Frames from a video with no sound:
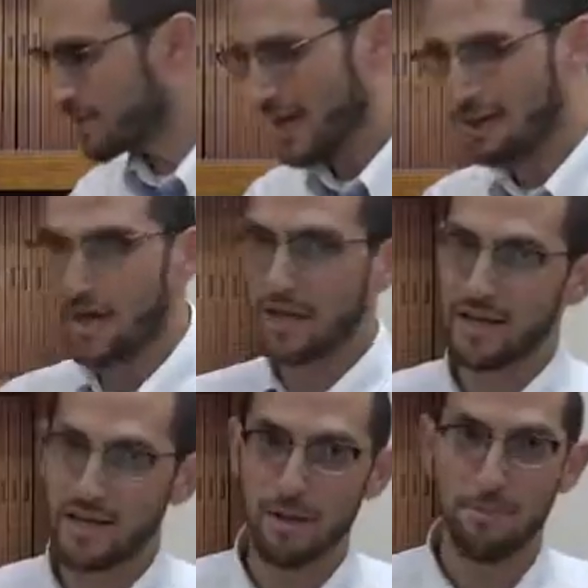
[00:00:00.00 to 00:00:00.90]
the
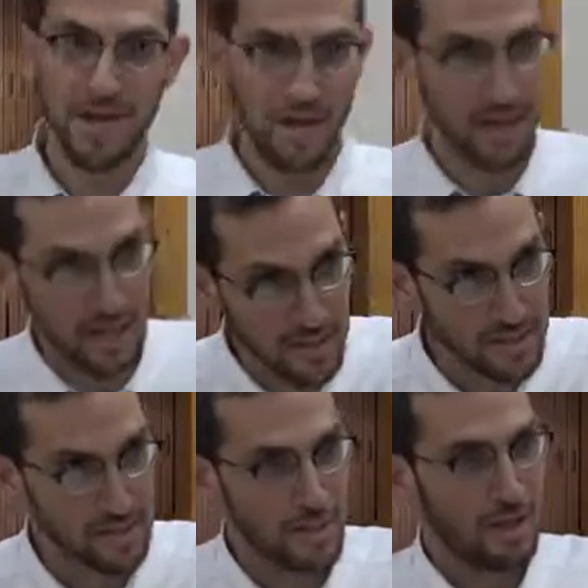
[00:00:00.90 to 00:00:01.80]
halacha, the minhag
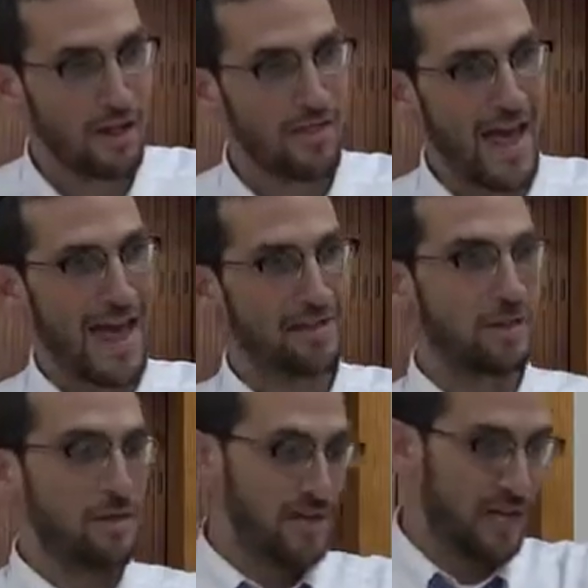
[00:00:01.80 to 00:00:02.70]
is that
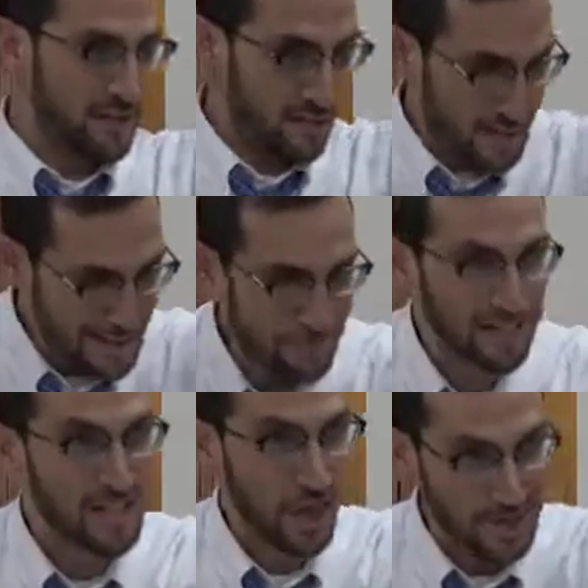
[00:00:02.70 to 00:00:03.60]
the
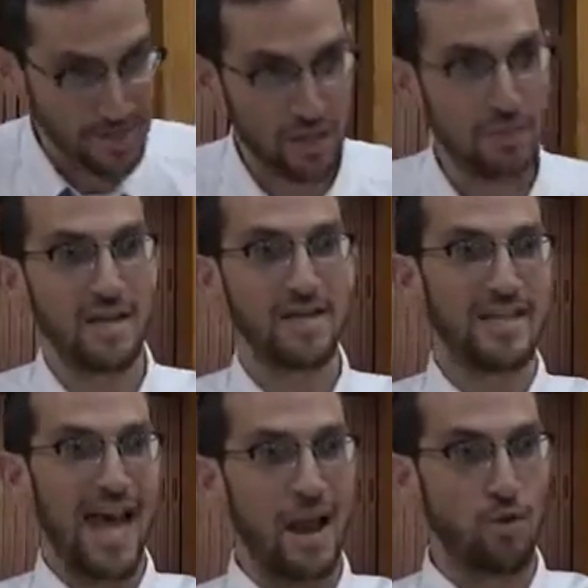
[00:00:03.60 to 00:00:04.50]
accepted custom is
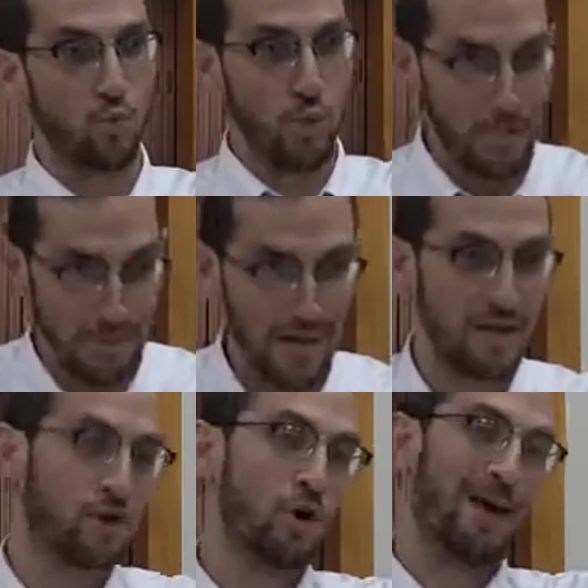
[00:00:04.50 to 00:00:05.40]
that
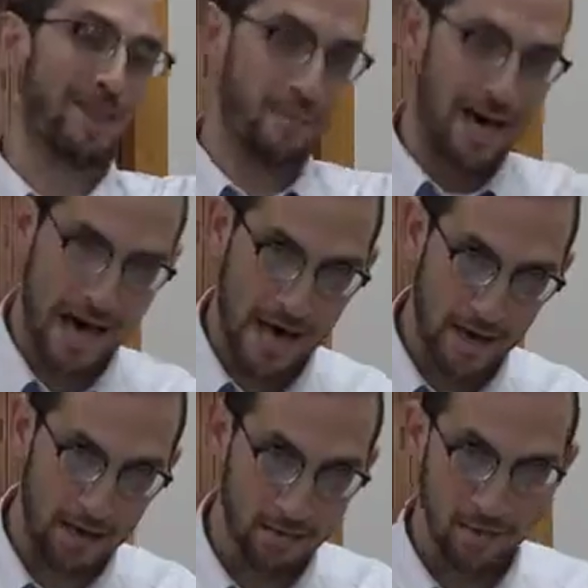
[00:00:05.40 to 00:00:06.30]
women go by the
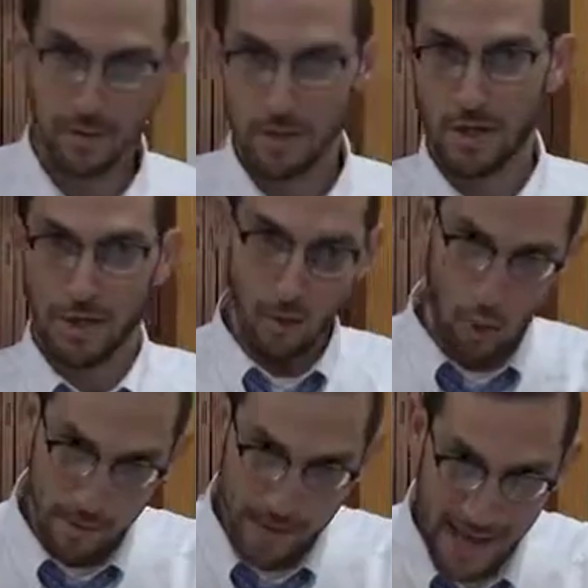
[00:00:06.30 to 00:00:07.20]
bahag,
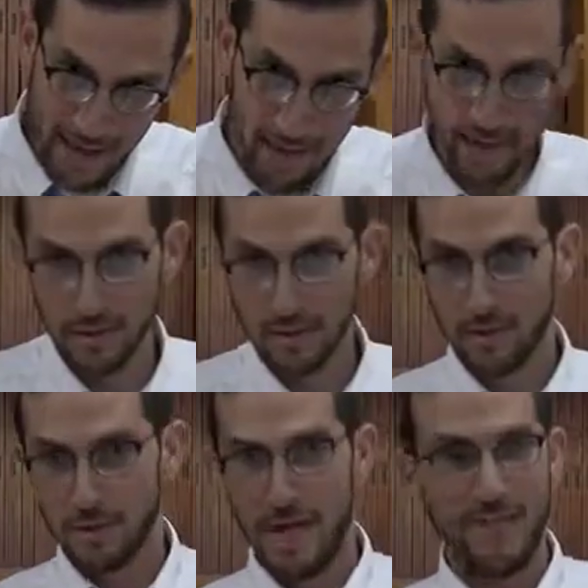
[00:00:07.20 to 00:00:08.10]
automatic,
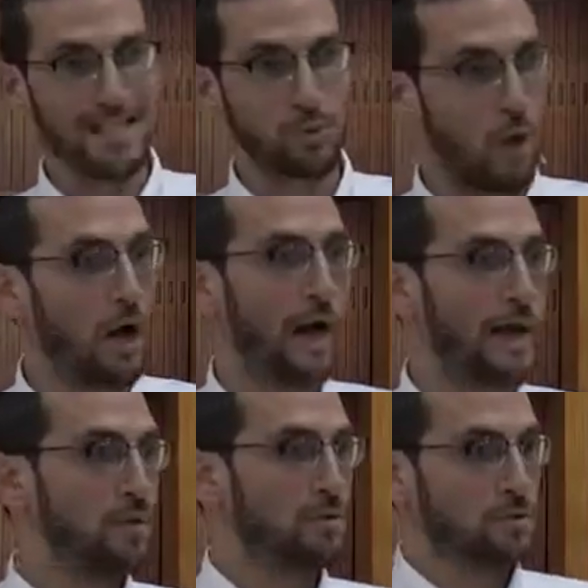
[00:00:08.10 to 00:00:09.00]
and that's
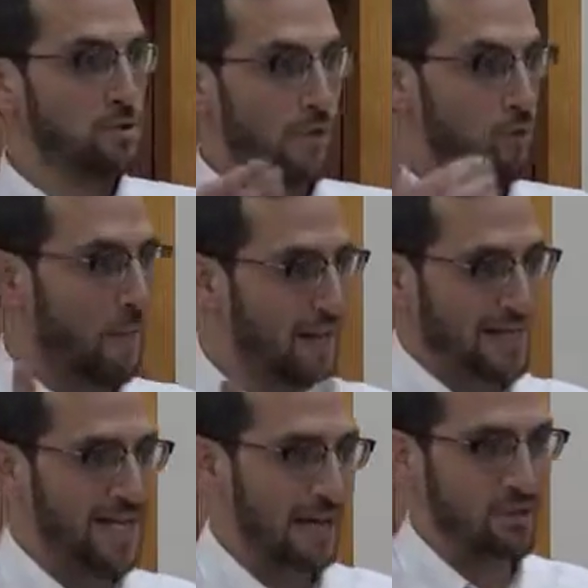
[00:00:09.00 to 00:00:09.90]
why if a woman
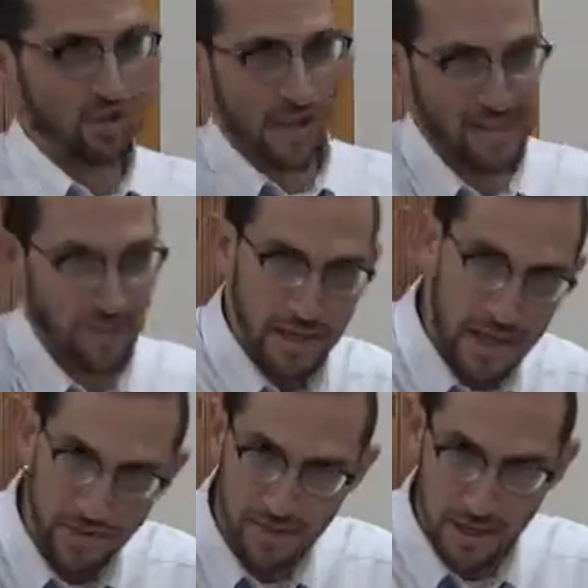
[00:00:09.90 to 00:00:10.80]
lights candles, she'll ask somebody
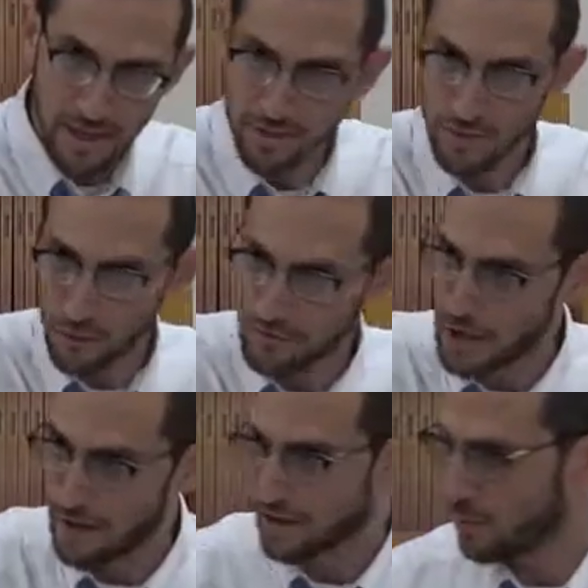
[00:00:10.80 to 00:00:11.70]
else to turn off the
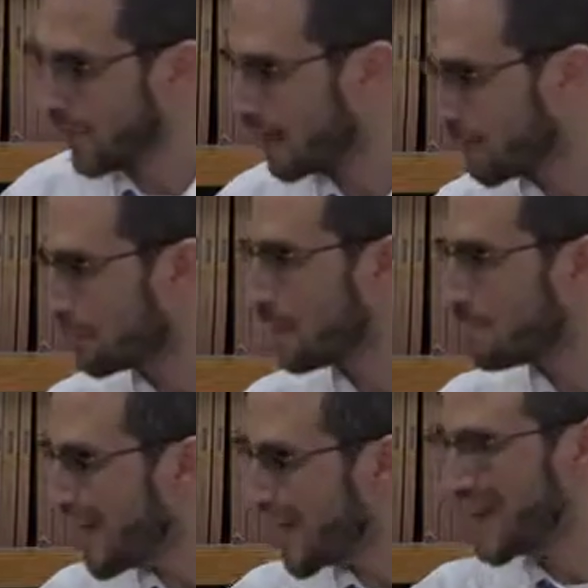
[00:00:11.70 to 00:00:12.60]
oven or whatever. But a
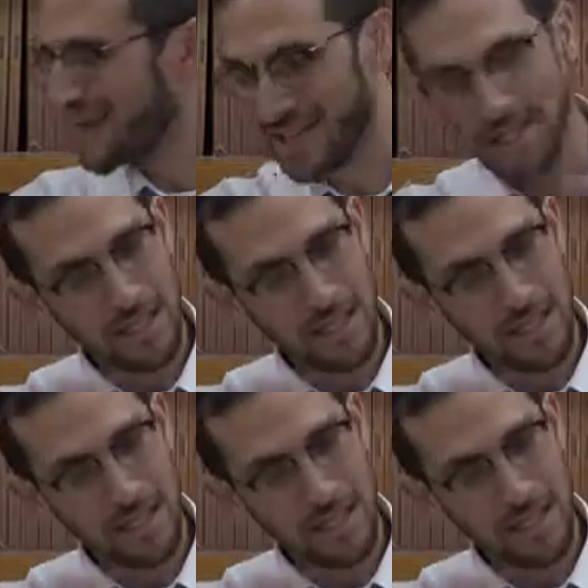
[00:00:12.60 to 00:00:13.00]
man,